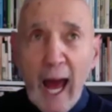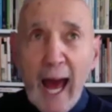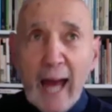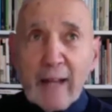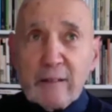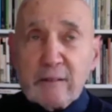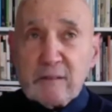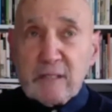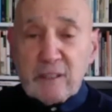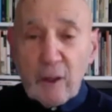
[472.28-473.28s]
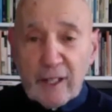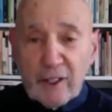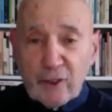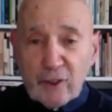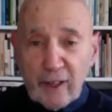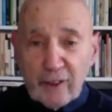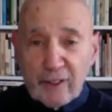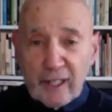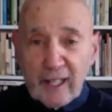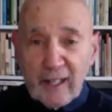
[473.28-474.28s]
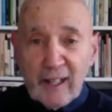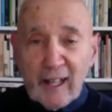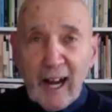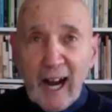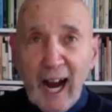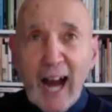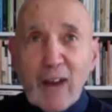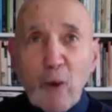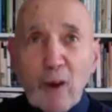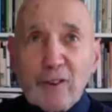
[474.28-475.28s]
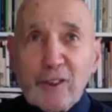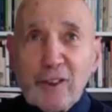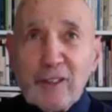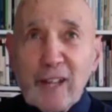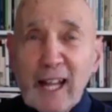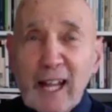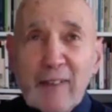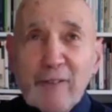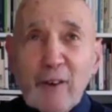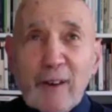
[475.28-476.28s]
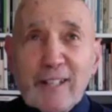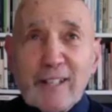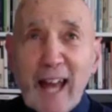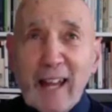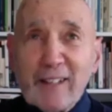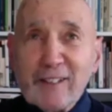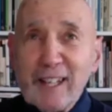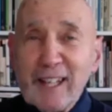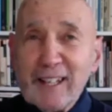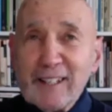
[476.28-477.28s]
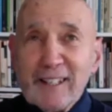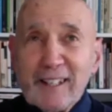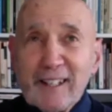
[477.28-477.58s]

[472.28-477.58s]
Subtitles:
And it's not interesting. I want to, if you're a talented,